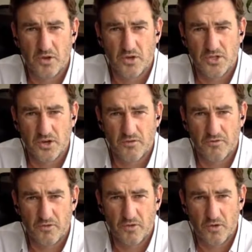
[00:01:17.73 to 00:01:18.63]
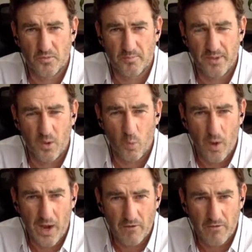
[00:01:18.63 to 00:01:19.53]
Sort of be
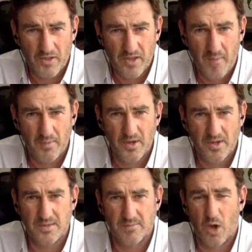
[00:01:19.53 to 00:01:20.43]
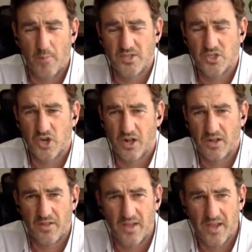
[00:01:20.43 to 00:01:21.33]
aware of the companies that might be
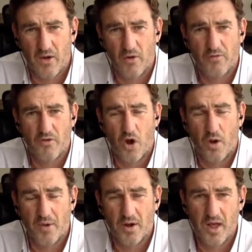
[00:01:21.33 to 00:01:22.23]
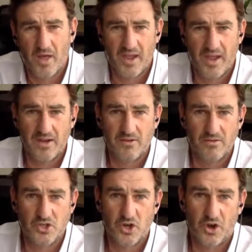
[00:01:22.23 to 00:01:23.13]
struggling in their current environment and then
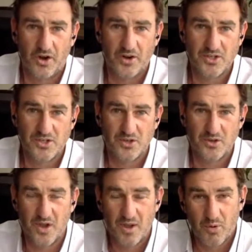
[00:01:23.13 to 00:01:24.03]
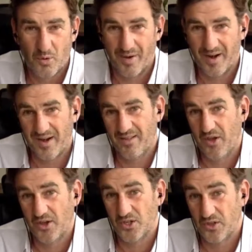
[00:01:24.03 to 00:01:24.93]
trying to put money into
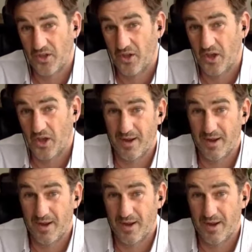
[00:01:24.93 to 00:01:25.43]
those you think are going to